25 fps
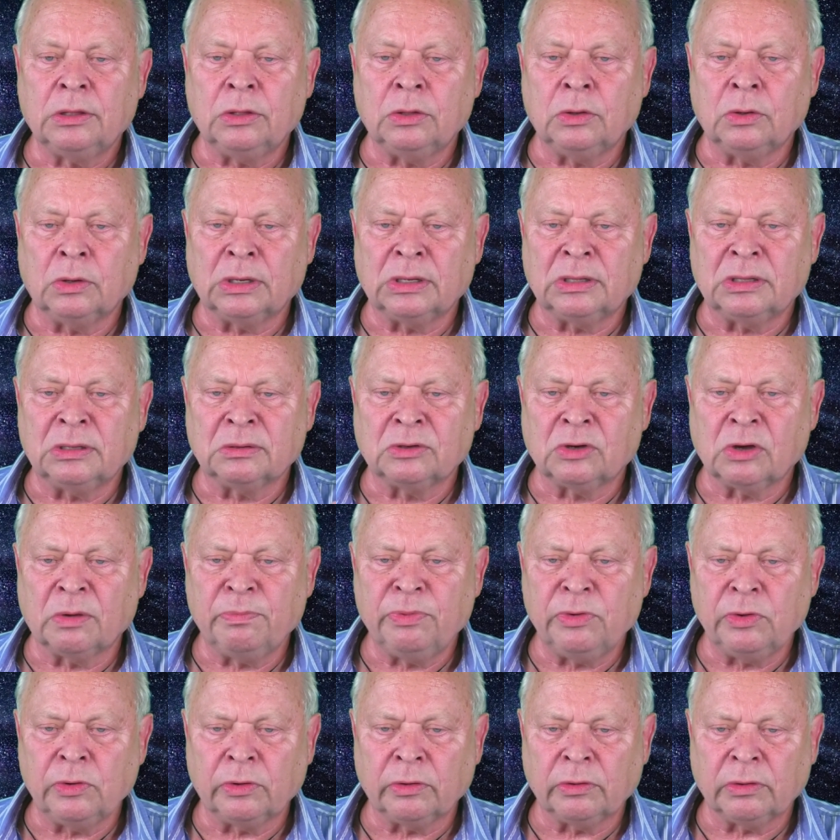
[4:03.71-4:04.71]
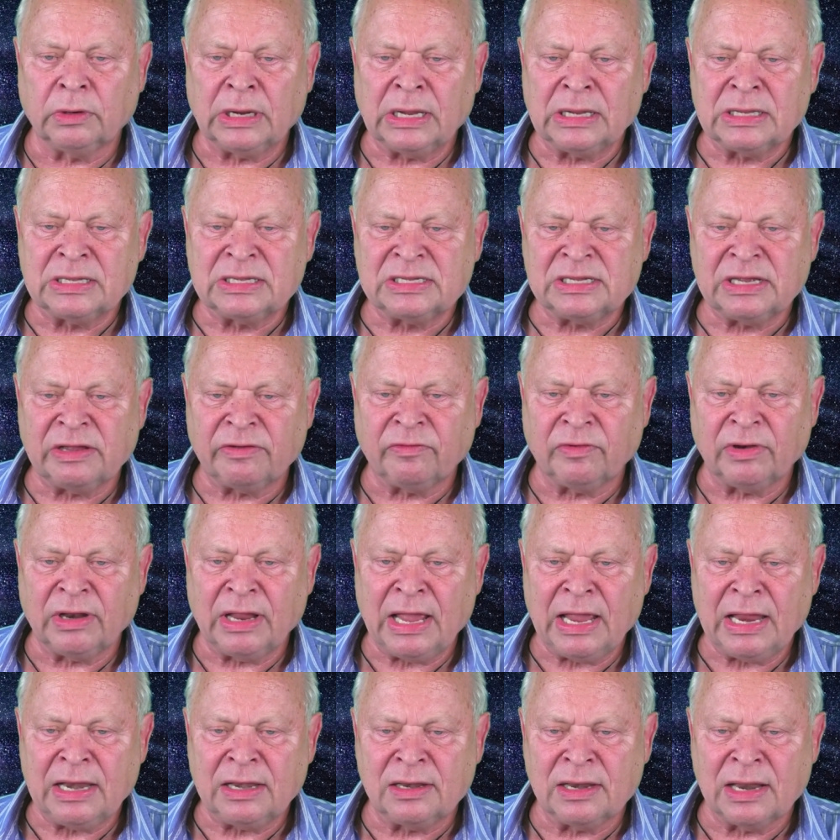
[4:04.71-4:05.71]
You're at the computer at 7,
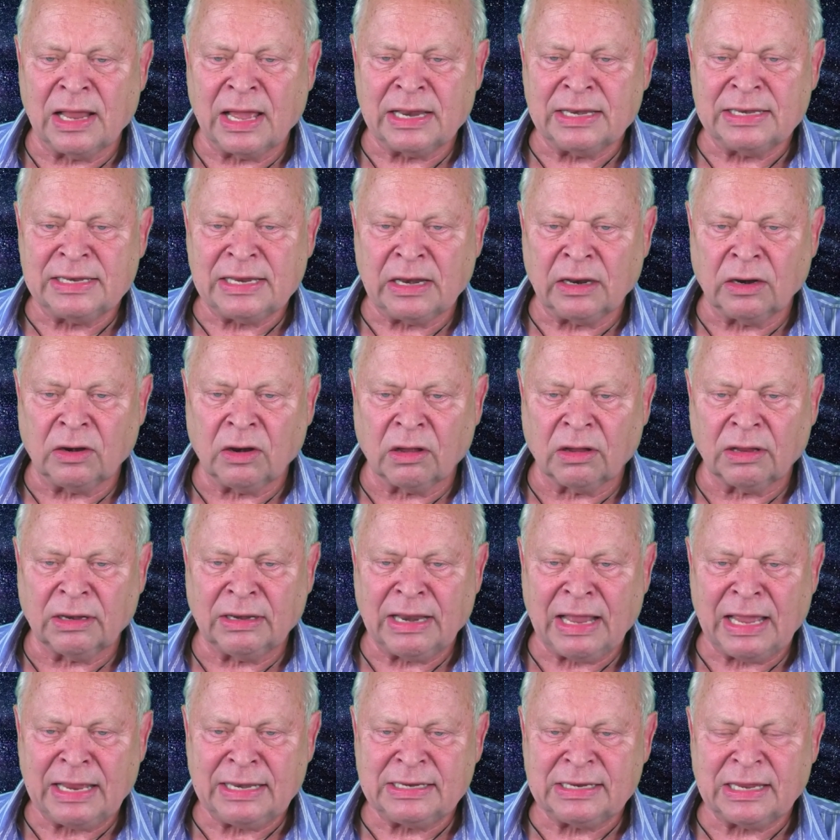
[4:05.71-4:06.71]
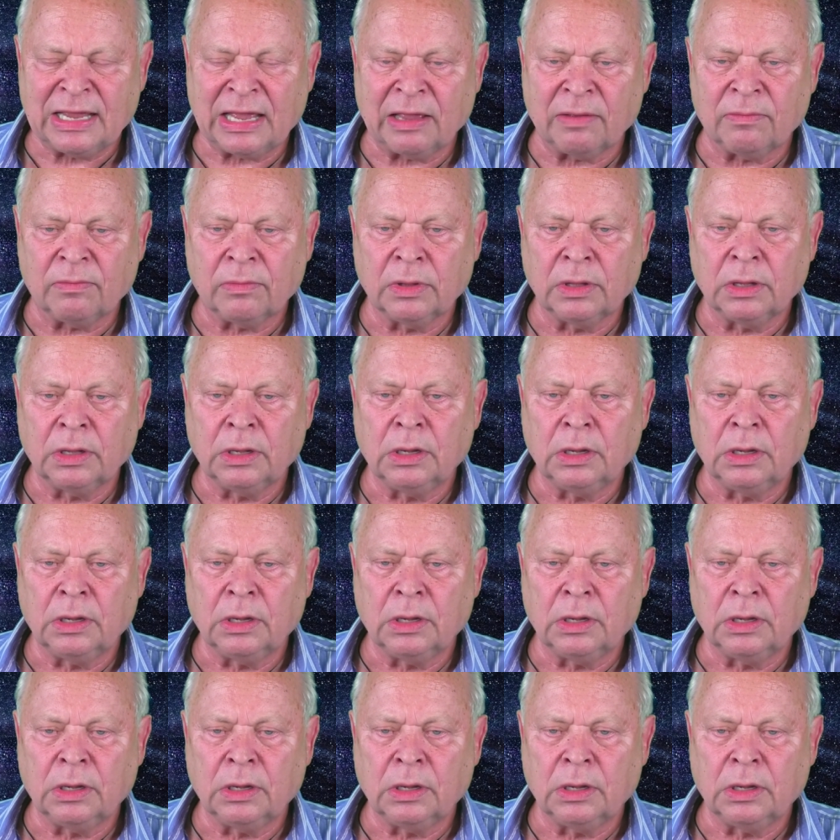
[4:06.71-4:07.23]
8, 9, 10 o'clock at nighttime.